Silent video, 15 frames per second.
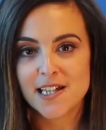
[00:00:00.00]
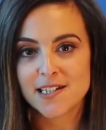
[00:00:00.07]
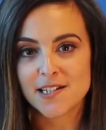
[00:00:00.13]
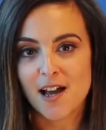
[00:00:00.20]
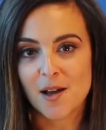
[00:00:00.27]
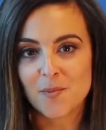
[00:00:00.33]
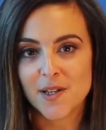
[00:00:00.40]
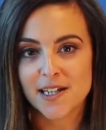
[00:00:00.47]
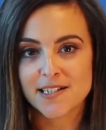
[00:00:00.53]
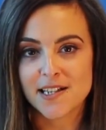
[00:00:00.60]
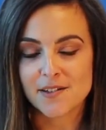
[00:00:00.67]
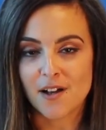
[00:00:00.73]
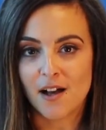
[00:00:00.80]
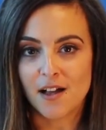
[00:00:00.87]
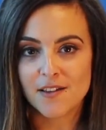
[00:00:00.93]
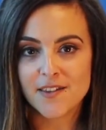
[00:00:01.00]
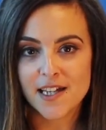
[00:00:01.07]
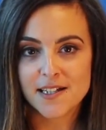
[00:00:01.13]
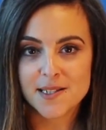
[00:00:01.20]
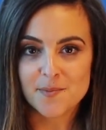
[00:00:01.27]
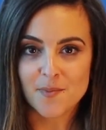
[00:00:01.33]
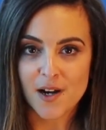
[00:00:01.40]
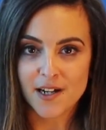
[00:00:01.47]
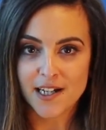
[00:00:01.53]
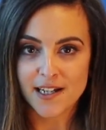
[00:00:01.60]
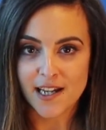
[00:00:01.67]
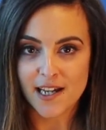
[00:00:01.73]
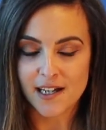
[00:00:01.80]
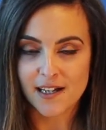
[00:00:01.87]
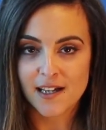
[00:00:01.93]
and topics on all things
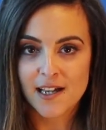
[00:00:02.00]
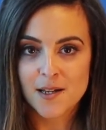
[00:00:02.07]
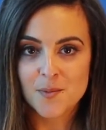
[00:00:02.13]
marketing,